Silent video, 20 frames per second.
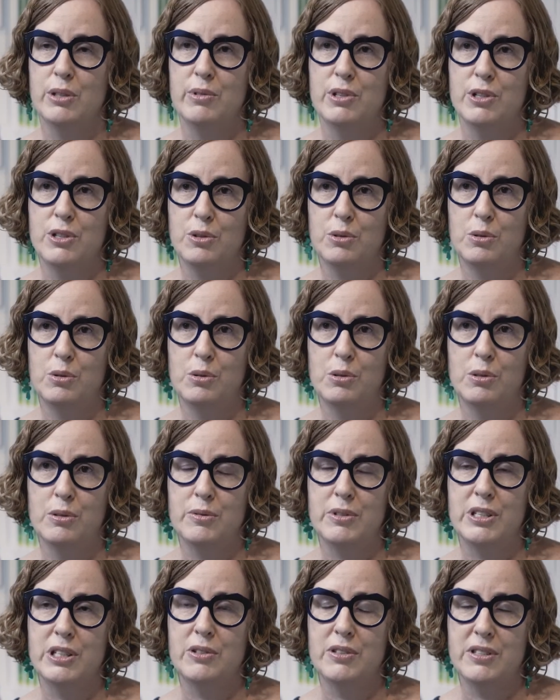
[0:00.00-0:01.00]
to
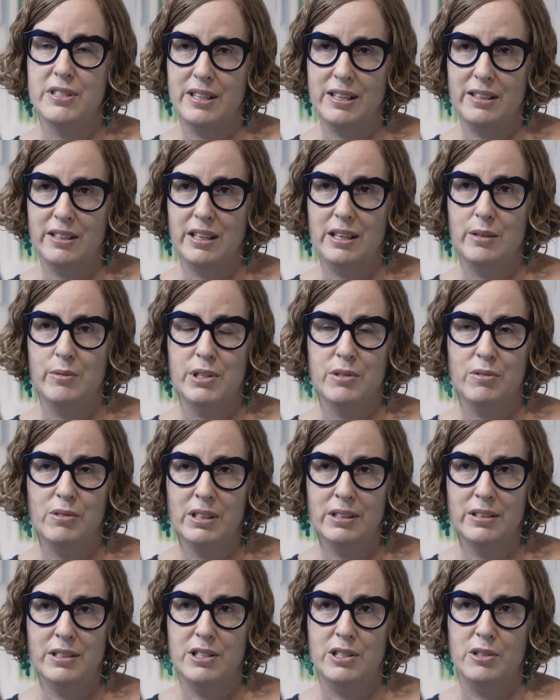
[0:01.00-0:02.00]
ensure she could see that he was
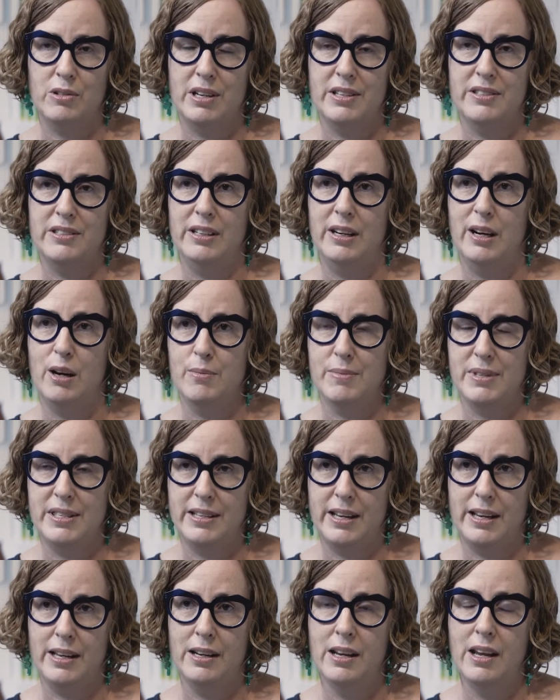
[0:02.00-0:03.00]
really stressed and
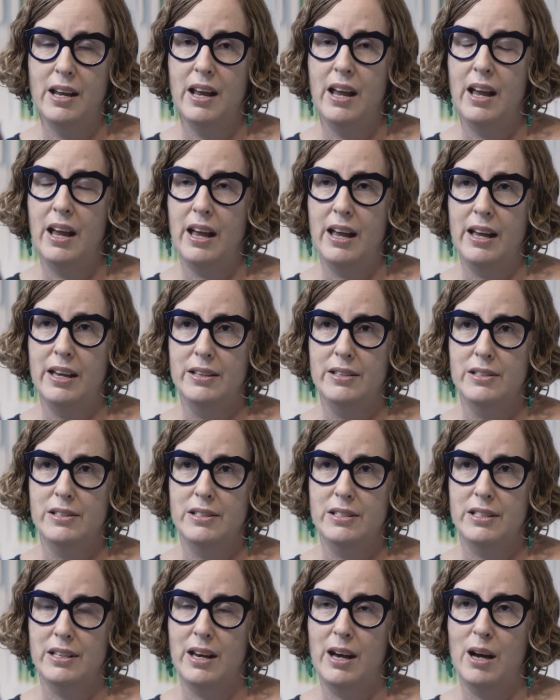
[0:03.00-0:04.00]
upset
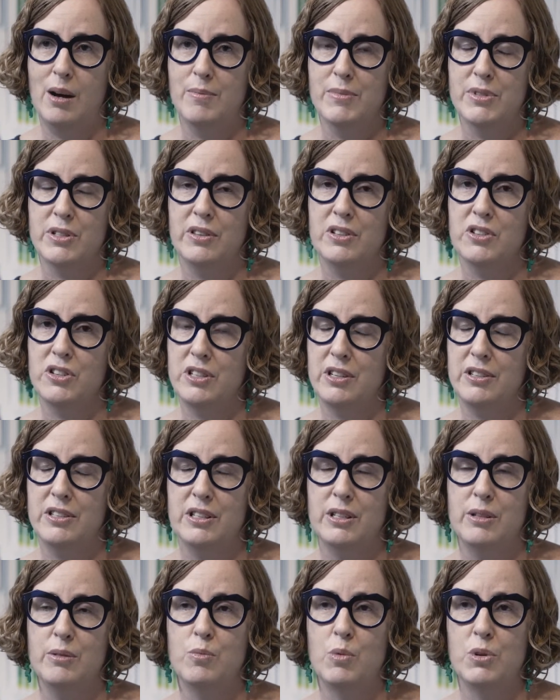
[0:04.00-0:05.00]
and um, so that she,
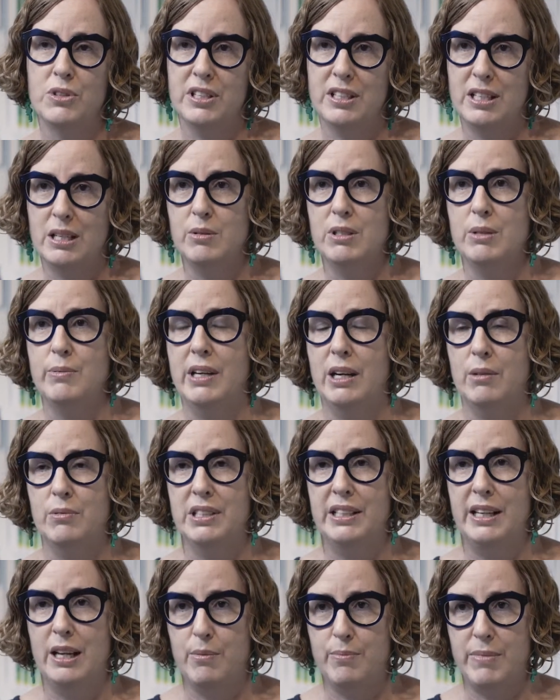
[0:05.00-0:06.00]
she, wanted him to be able
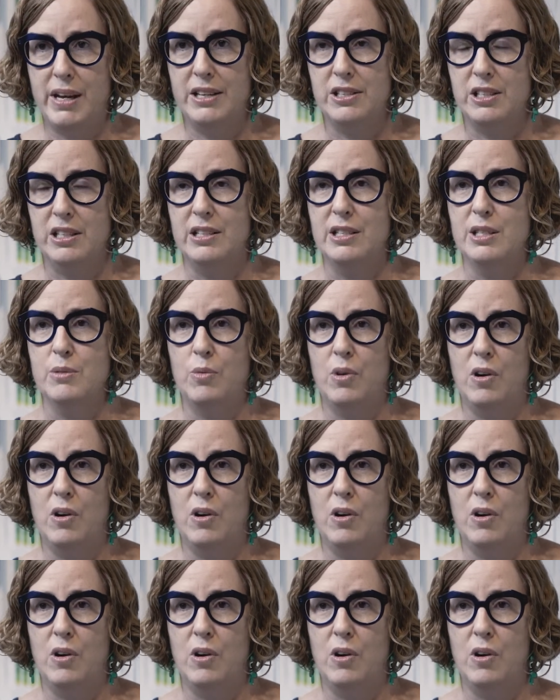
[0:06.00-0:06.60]
to get back to his